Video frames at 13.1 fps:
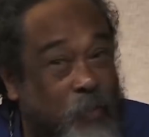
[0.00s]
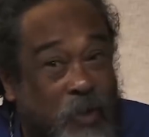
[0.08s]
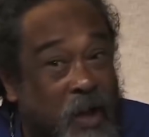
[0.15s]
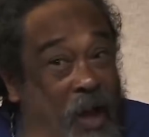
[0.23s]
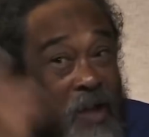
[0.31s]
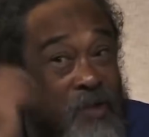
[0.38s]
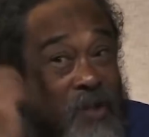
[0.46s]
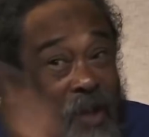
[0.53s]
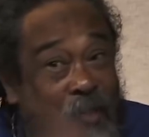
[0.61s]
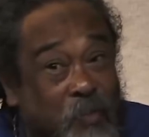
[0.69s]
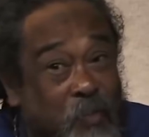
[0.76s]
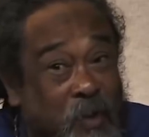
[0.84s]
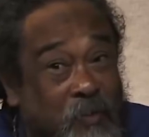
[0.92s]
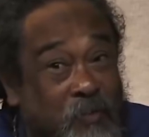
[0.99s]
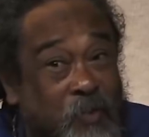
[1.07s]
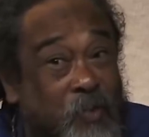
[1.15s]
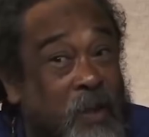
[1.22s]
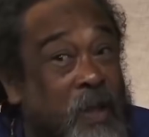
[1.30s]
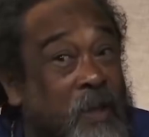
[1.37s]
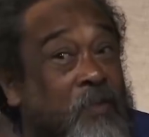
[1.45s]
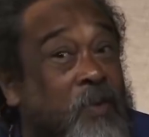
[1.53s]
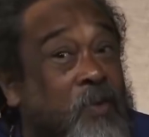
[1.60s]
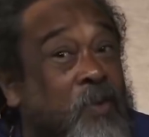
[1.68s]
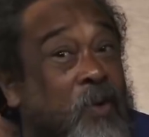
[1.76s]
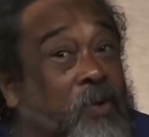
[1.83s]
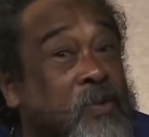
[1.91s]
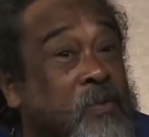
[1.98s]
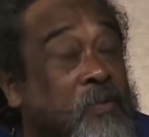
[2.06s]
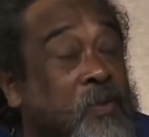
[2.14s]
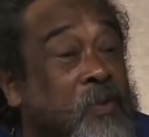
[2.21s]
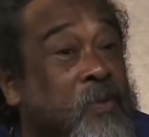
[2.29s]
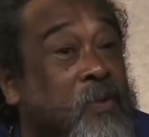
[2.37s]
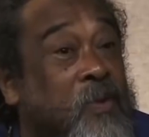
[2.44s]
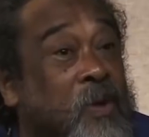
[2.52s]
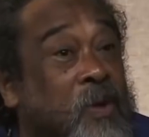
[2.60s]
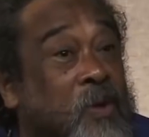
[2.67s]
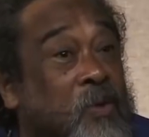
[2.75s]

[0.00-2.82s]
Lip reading: I'm going to ask every one of you, even those of you